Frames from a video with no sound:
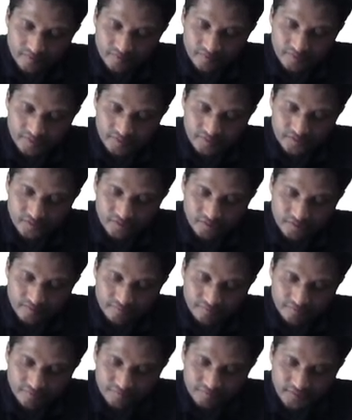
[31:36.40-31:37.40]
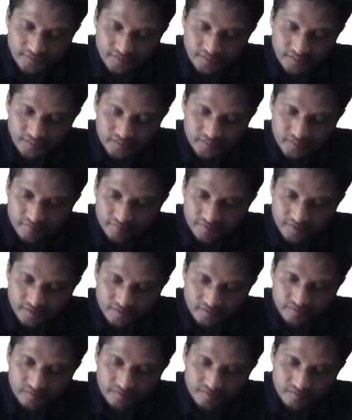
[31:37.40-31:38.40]
Okay, so f of theta is equal
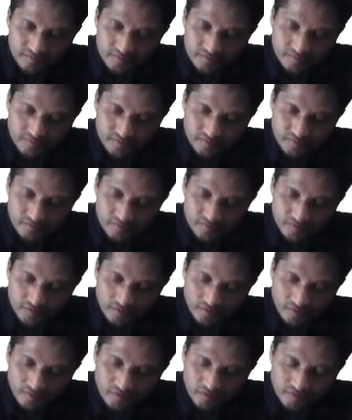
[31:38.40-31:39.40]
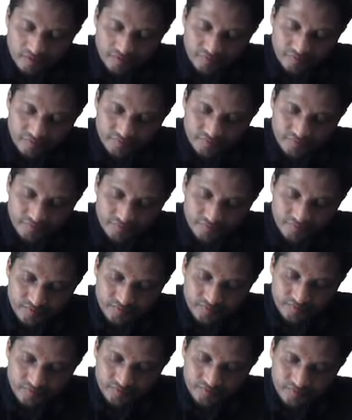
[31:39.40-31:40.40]
to log of
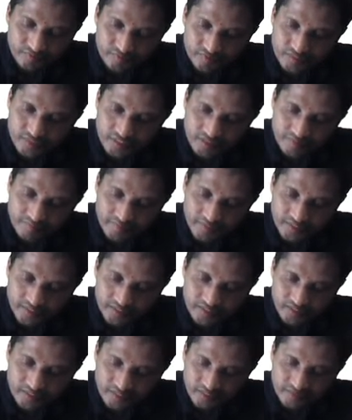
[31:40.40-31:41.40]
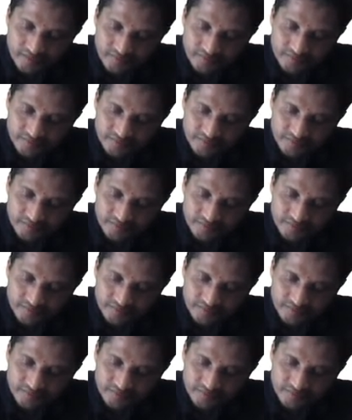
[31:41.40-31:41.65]
sec minus tan.